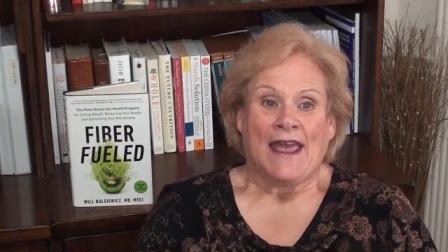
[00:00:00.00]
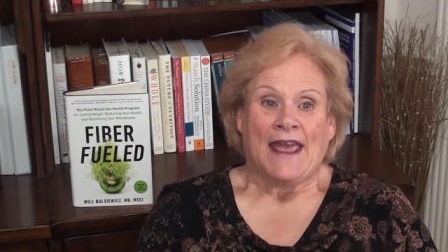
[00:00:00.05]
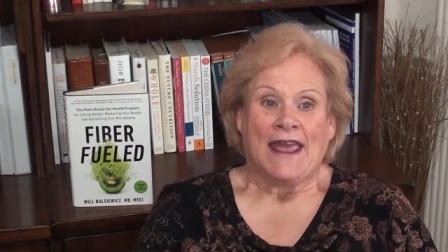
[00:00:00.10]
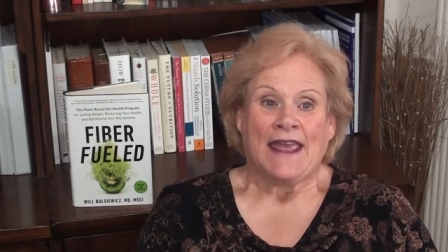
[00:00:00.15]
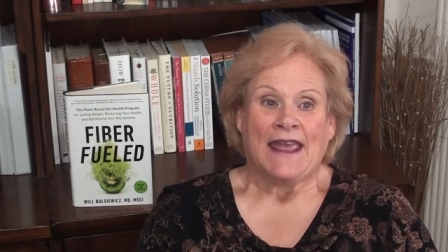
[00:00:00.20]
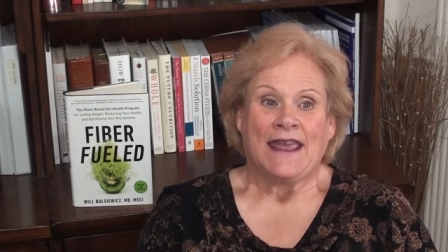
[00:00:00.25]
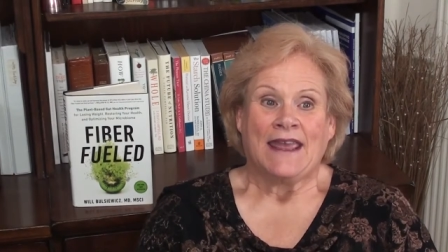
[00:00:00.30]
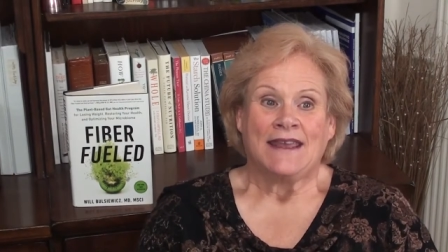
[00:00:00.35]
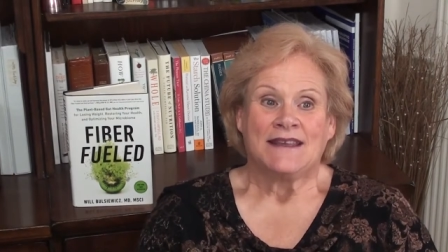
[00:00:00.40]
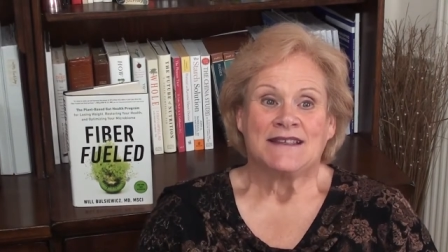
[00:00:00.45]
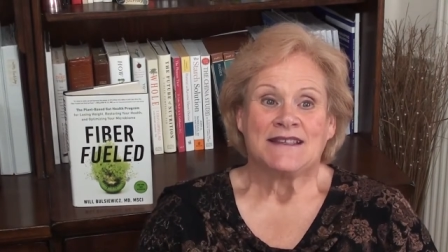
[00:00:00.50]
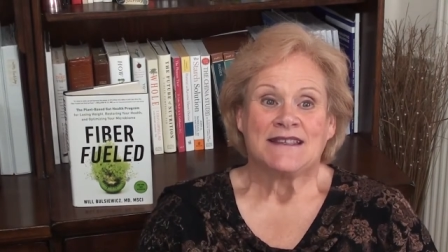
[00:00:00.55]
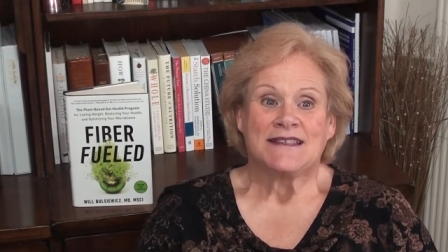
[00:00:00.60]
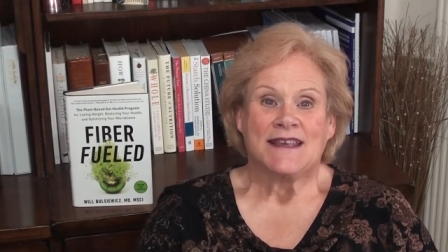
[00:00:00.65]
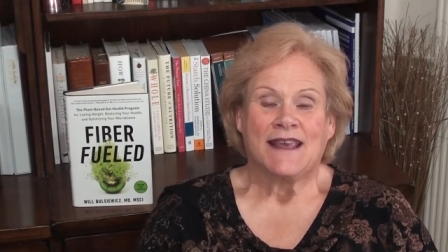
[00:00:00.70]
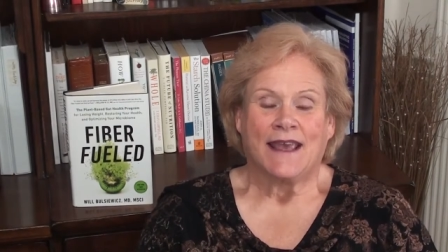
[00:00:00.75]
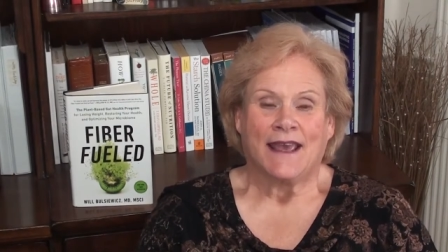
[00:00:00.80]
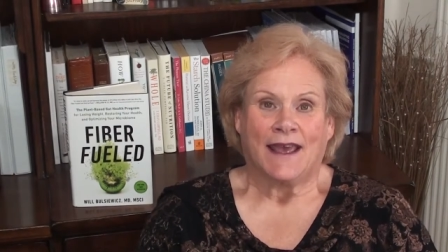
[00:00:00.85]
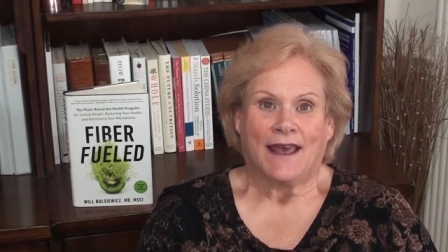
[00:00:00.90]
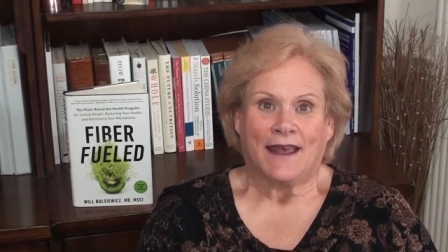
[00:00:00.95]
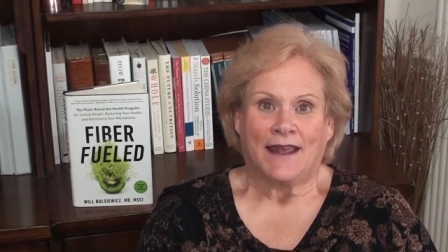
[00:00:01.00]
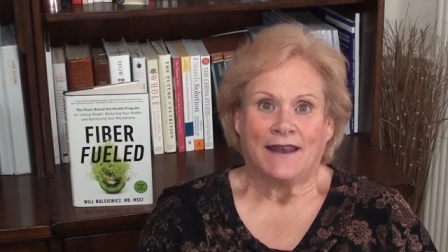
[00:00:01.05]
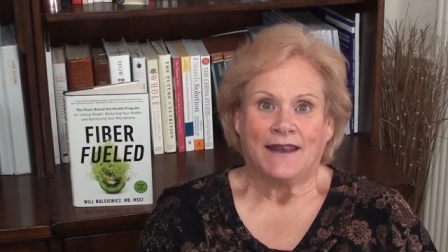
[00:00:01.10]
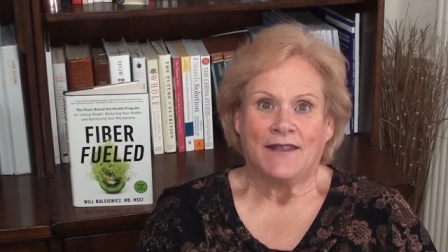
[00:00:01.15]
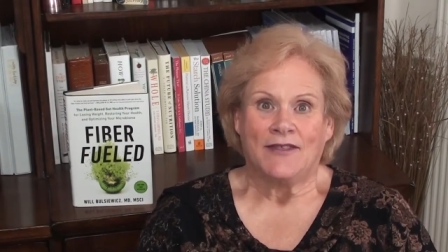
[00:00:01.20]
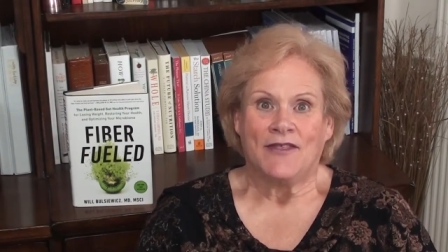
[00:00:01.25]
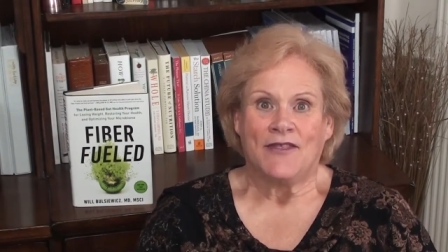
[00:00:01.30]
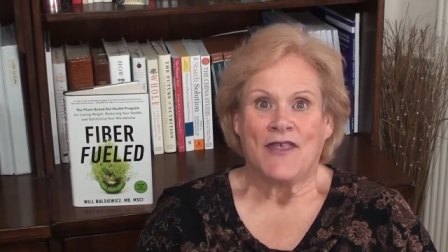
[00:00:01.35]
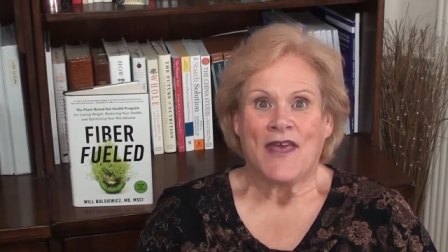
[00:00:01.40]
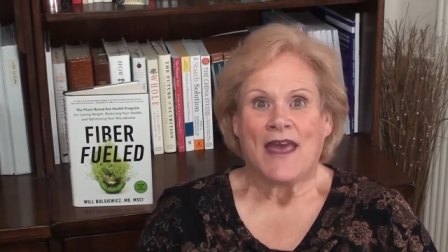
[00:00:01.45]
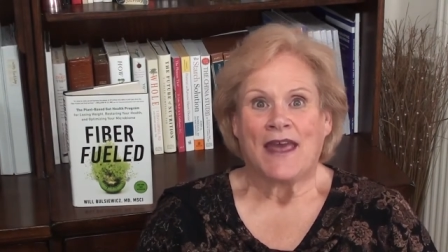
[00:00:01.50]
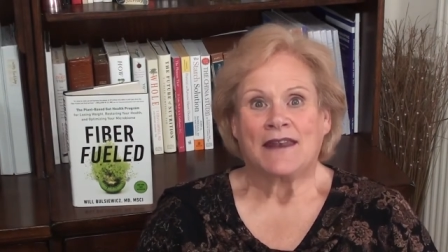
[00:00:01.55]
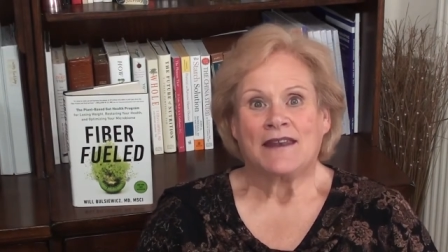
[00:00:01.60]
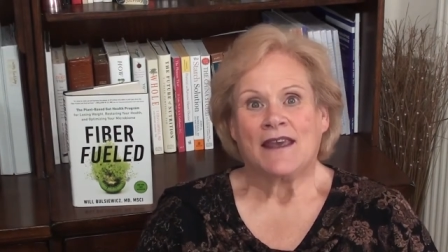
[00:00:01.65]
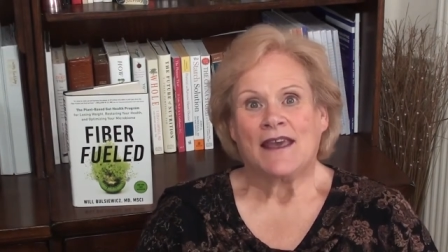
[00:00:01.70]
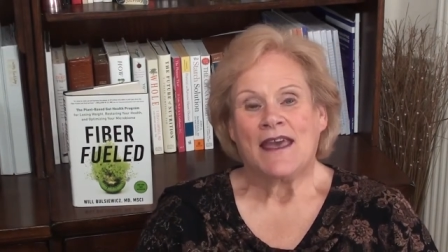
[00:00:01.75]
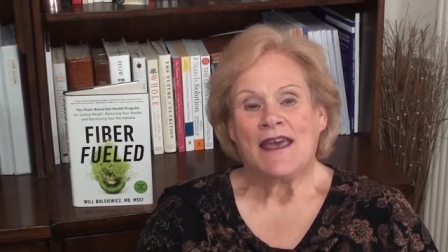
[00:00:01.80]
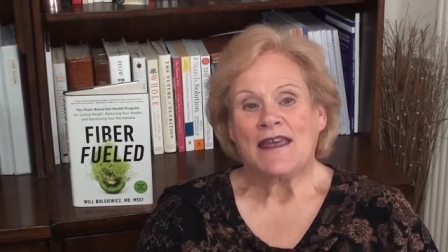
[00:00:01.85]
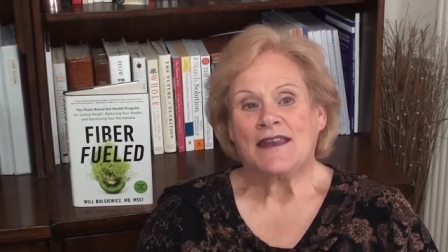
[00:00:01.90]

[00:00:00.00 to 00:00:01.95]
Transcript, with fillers: He said that